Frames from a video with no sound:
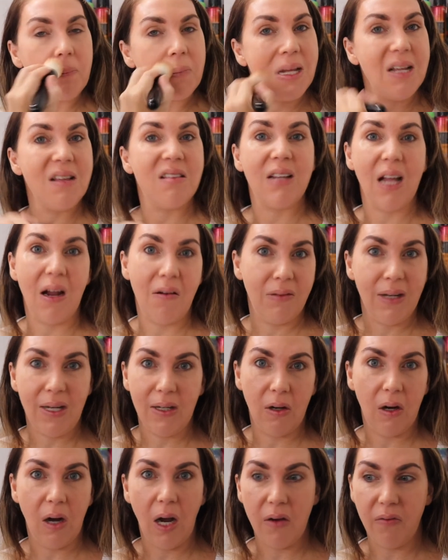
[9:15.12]
It's definitely
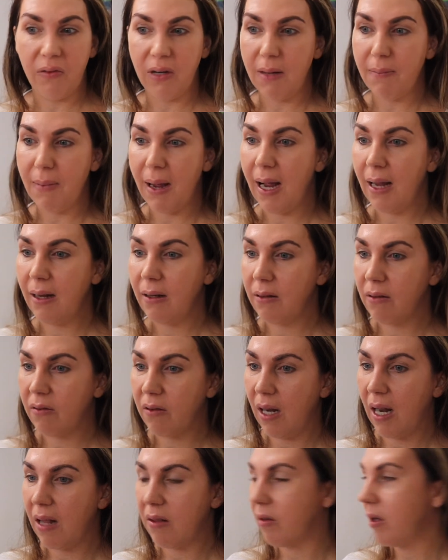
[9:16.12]
not overly matte,
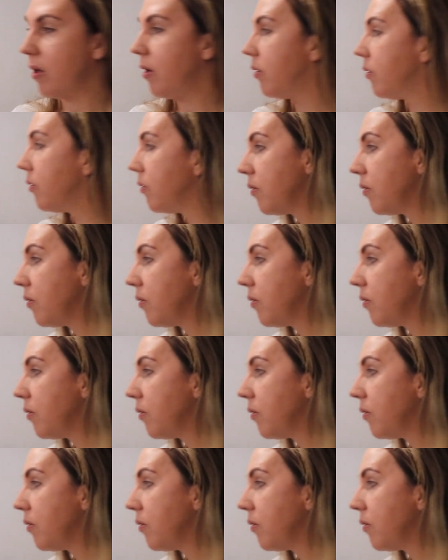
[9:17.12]
so that's good.